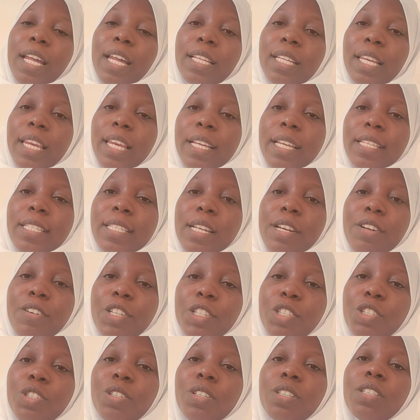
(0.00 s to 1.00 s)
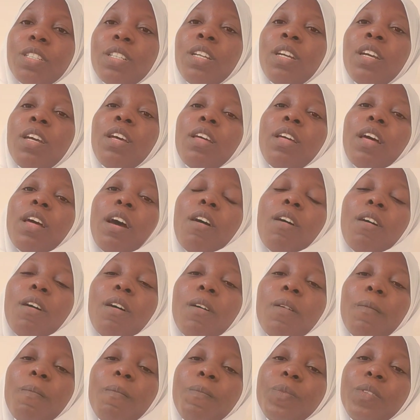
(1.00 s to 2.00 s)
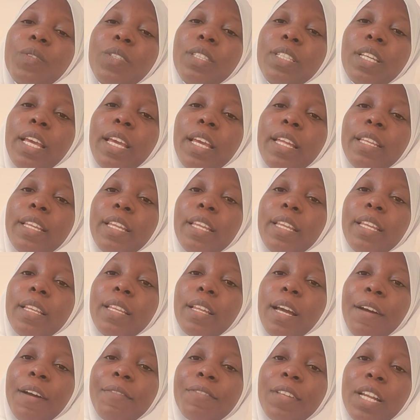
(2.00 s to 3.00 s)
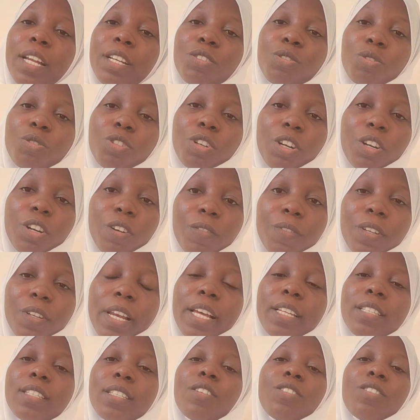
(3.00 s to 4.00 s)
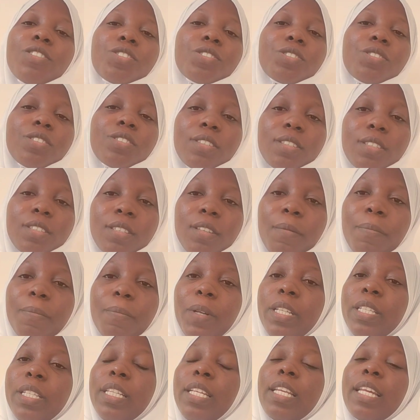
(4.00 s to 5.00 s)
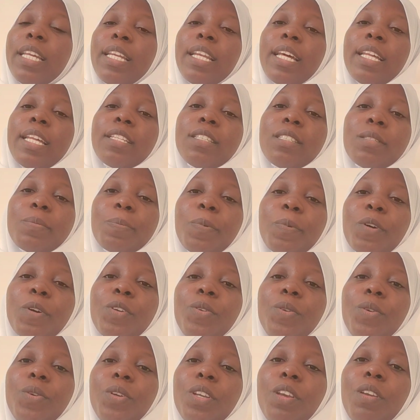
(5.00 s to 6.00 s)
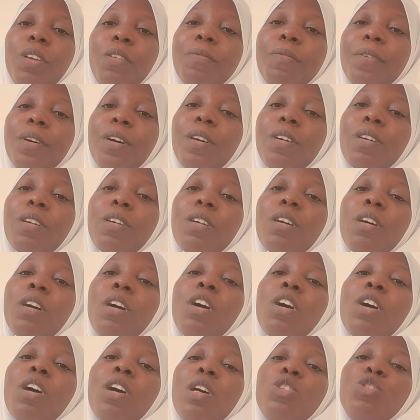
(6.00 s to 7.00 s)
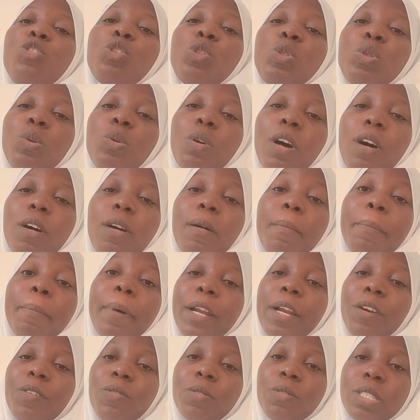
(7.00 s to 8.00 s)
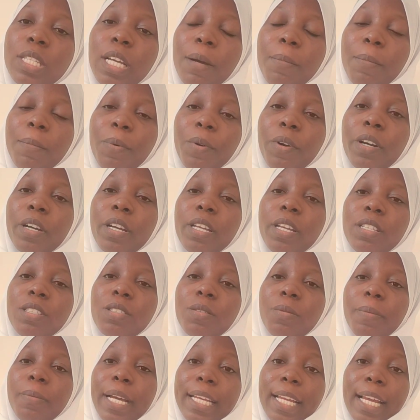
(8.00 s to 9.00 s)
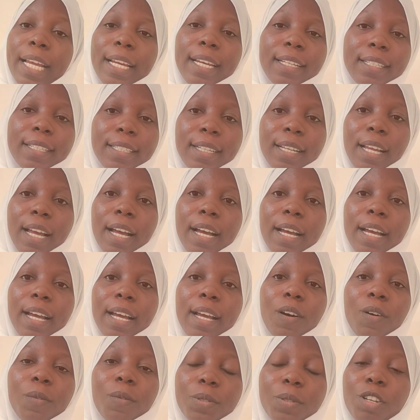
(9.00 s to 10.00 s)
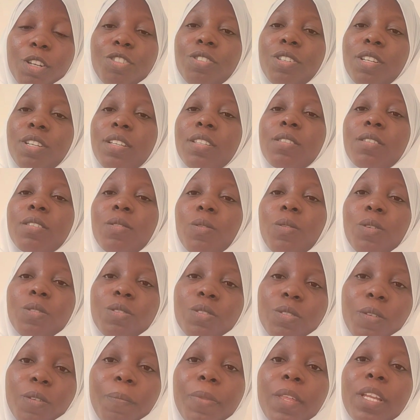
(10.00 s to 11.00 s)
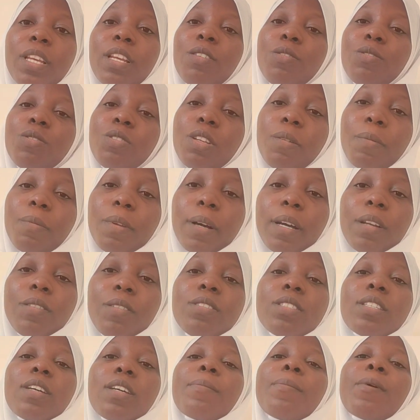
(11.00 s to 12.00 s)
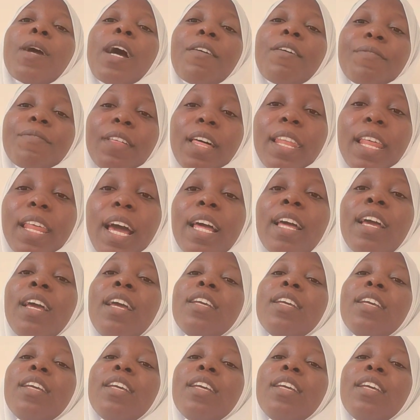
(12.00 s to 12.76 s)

the laceration, after the suturing of the laceration, she's still bleeding, and at this point you give balloon tamponade by the obstetrics or something. They do the balloon tamponade. After that,